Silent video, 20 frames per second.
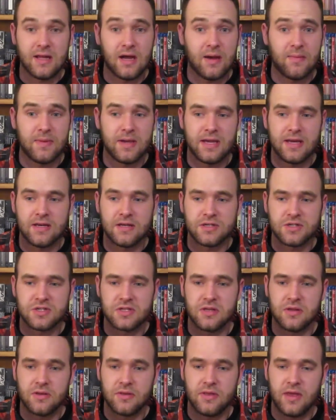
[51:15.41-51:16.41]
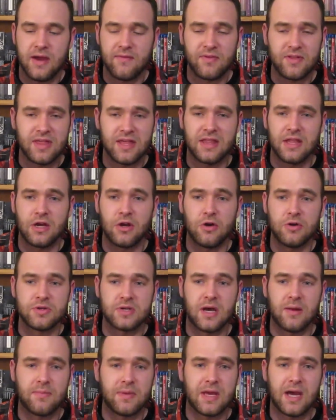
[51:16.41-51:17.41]
I mean, just everything that goes
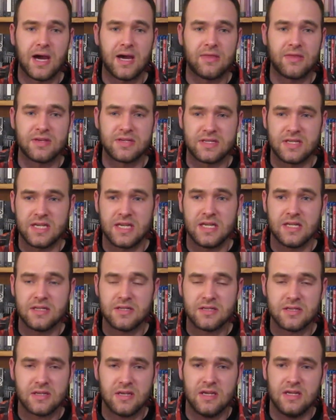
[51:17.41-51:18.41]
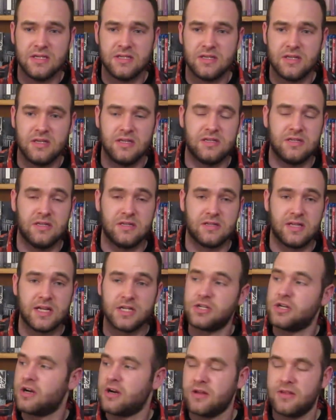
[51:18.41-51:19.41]
on behind the scenes is
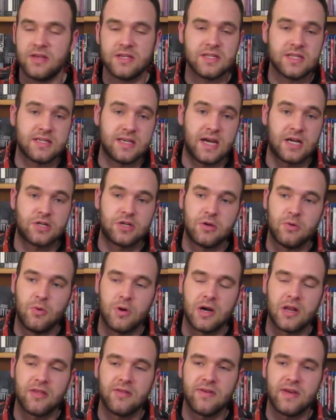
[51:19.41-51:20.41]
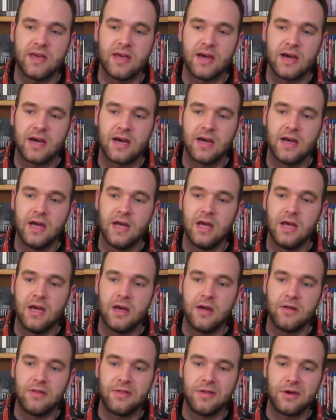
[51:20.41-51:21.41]
legendary. This is actually one of
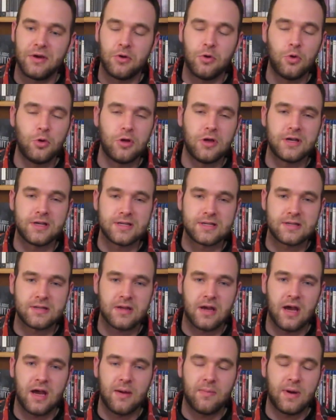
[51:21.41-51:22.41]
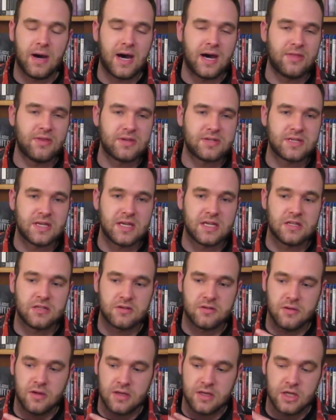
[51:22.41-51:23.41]
the coolest behind the
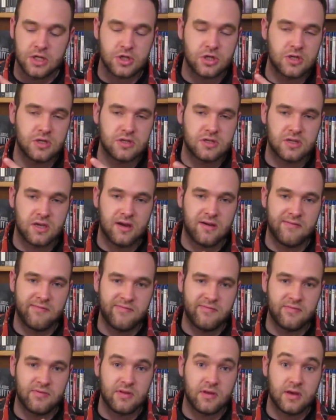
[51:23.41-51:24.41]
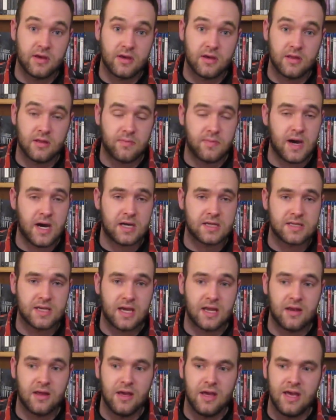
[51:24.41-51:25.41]
scenes editions of the box
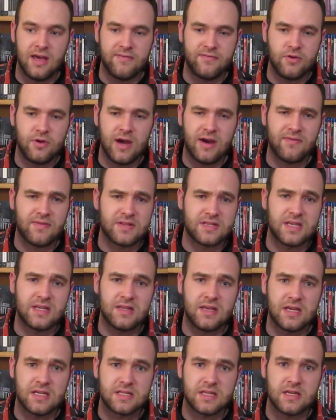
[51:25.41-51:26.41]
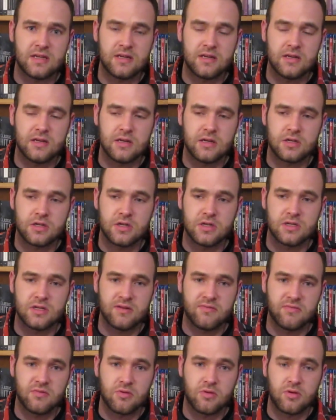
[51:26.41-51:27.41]
set. If you haven't seen the extended editions
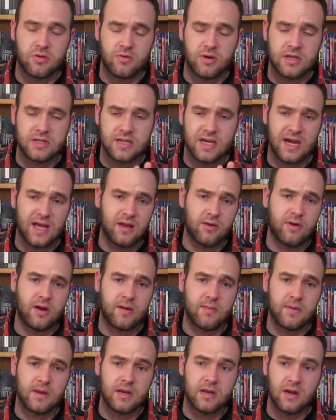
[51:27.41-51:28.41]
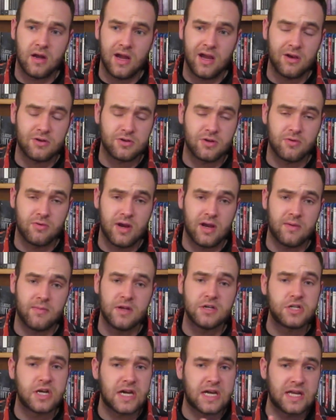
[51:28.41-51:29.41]
of Lord of the Rings, I highly recommend it. I also
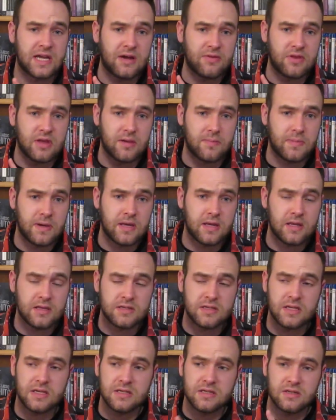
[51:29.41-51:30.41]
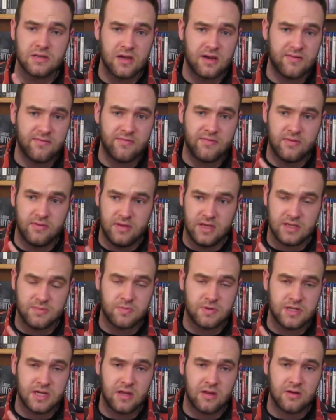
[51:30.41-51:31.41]
recommend checking out the appendices of this
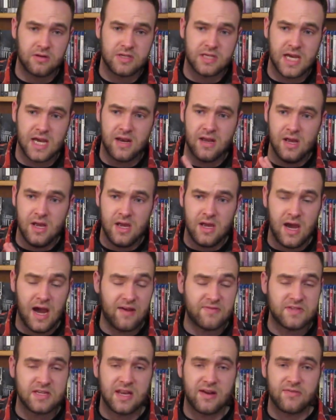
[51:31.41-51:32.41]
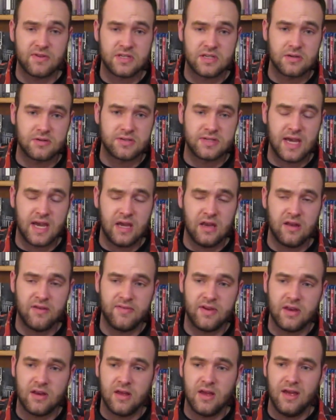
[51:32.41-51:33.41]
particular set. I've seen every single second of
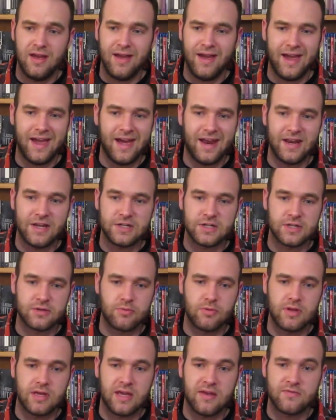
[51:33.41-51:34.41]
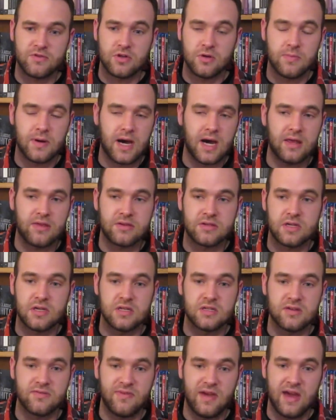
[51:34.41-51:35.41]
it, and it just really gives you behind the
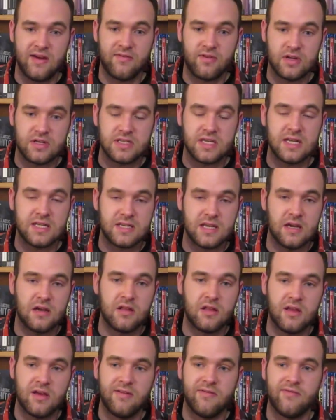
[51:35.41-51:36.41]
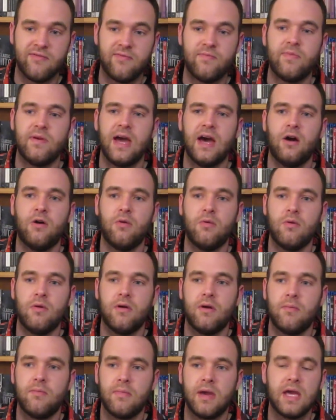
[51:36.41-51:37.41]
scenes of every detail of how
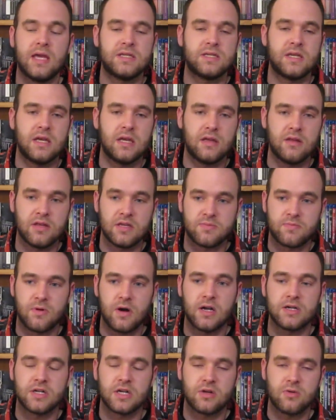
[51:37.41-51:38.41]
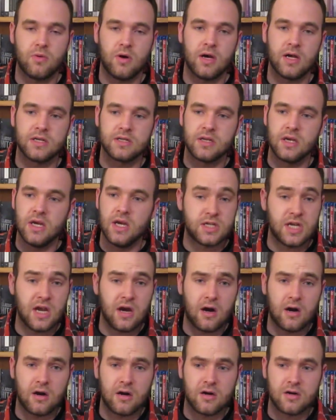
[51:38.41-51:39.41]
amazing this project was.
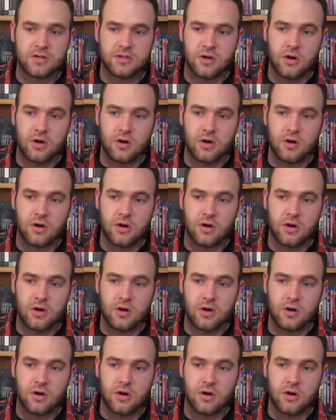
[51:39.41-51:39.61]
J.R.R.